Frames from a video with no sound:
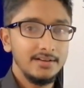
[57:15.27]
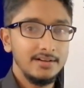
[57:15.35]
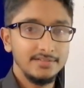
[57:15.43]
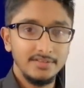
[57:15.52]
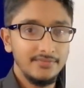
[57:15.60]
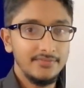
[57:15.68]

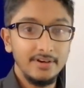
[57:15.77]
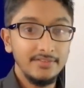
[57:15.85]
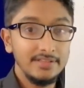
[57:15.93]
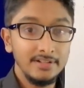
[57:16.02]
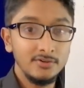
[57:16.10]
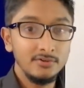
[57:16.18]
A software
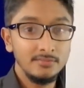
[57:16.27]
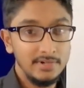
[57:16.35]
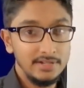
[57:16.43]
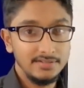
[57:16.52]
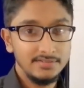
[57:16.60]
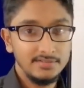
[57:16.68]
within 2
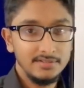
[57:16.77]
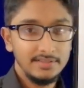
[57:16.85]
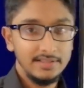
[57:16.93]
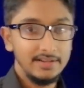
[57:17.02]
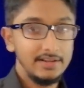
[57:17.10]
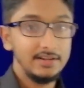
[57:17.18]
months.
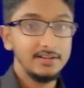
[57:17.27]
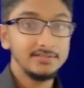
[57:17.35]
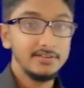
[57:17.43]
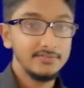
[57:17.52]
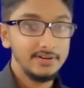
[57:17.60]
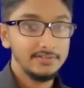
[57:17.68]
They need a
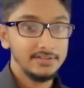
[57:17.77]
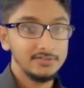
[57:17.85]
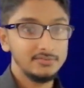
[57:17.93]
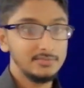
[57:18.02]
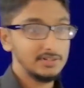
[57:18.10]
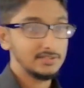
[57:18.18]
software within
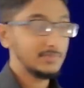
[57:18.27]
2 months,